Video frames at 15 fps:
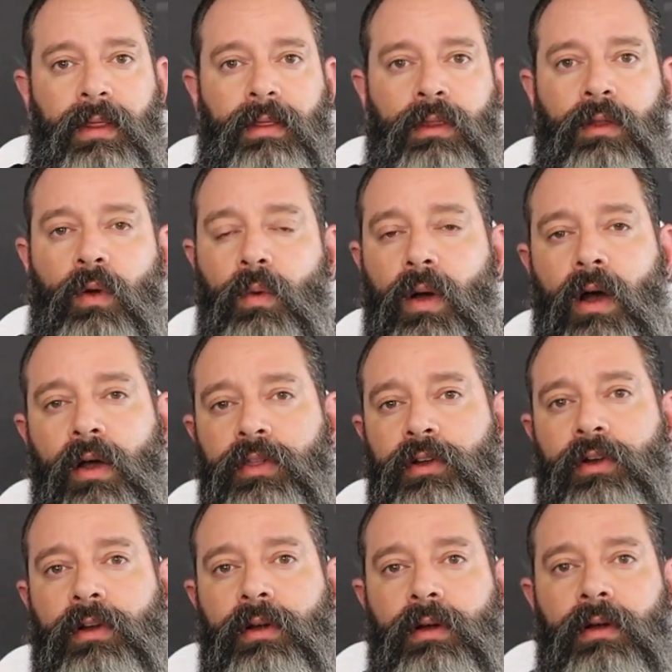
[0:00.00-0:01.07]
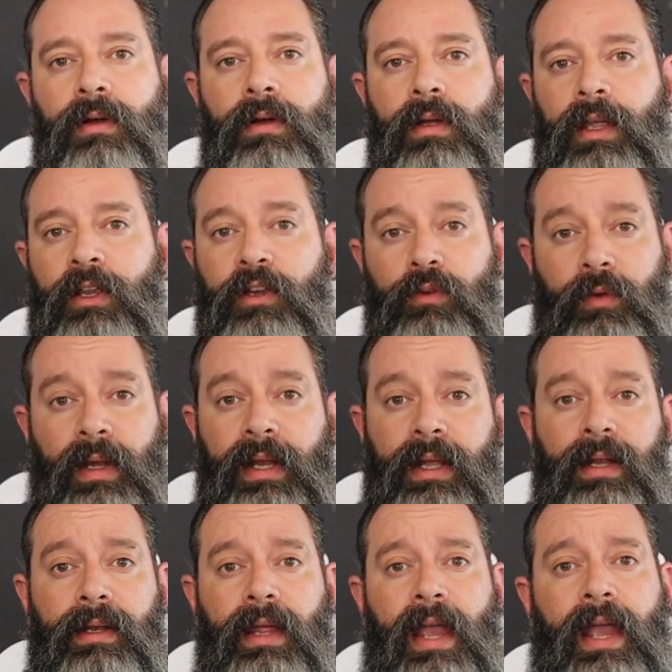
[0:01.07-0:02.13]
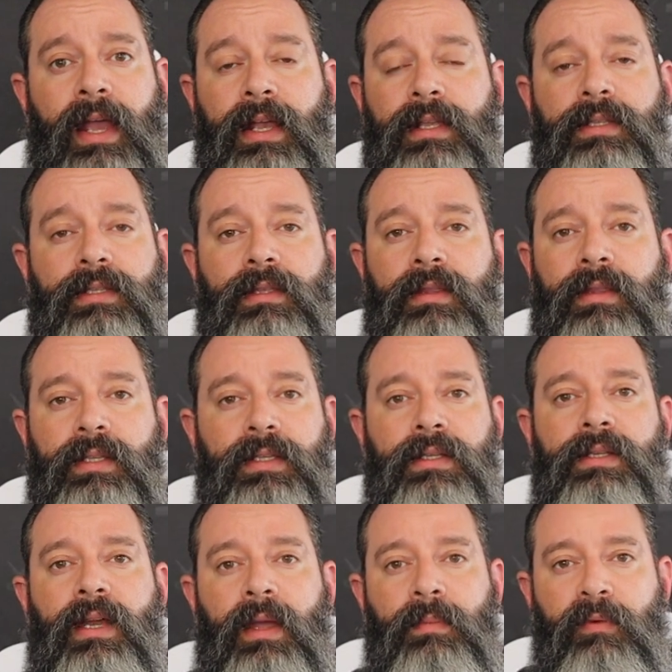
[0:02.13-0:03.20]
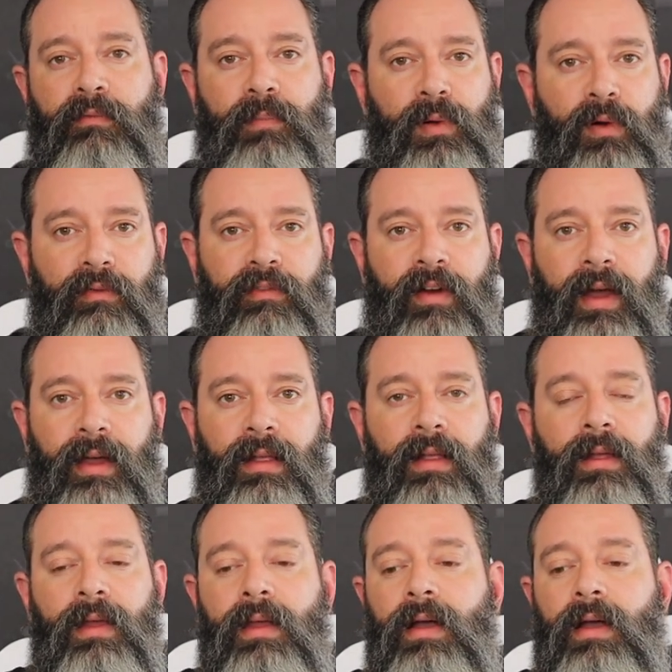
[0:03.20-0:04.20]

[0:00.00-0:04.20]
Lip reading: No other ingredient has this type of profile.